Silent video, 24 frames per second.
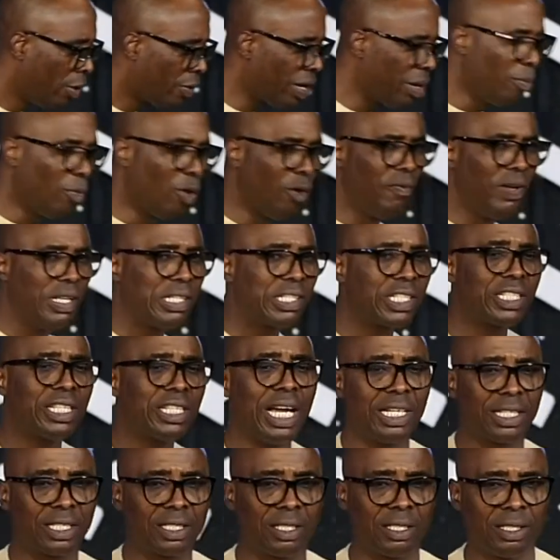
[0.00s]
removed his
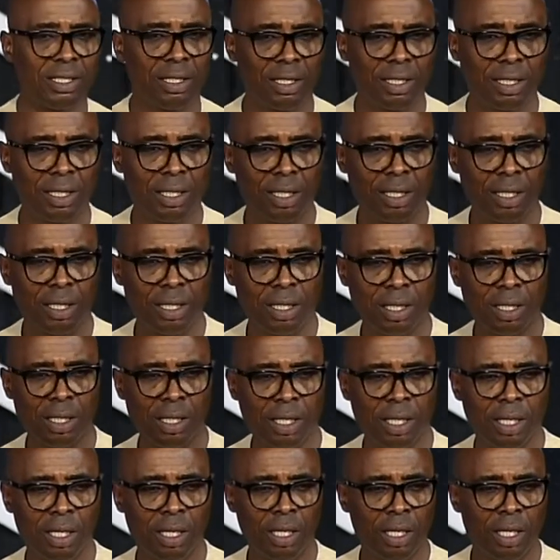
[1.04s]
shirt.
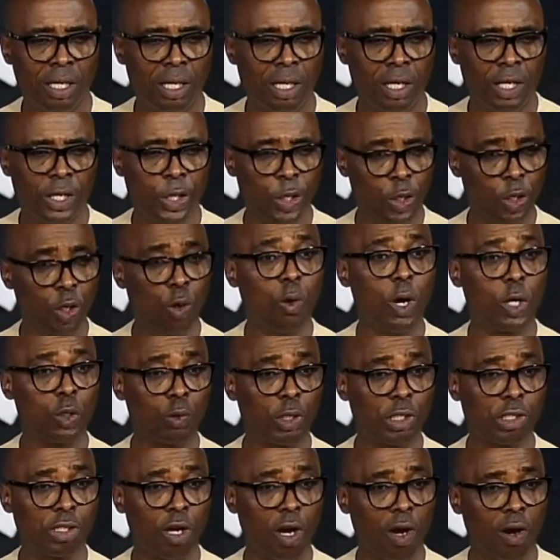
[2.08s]
You know what
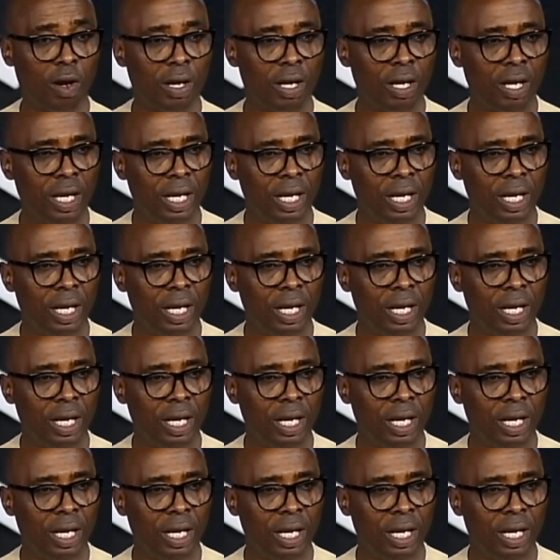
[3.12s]
we saw?